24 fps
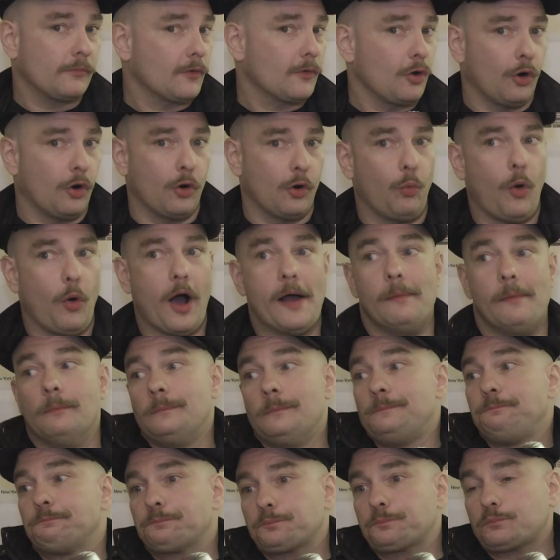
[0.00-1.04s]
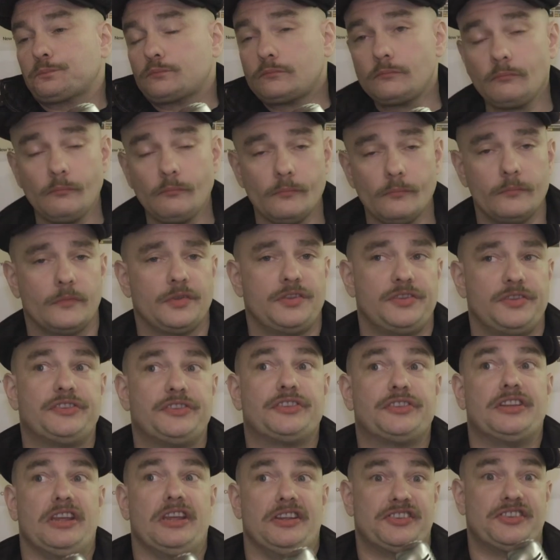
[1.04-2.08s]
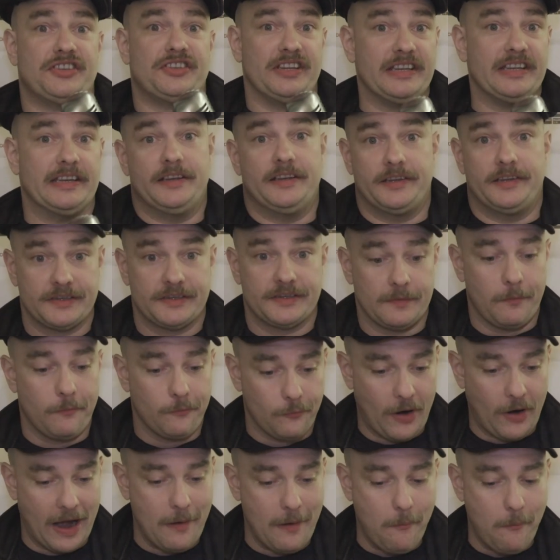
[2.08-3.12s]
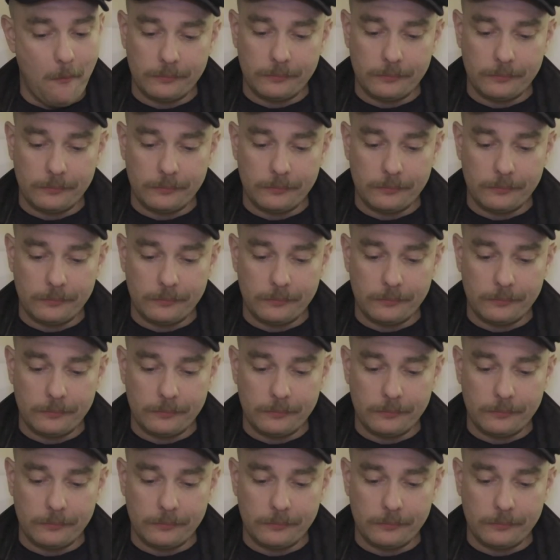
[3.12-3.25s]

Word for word: or what DC is, right?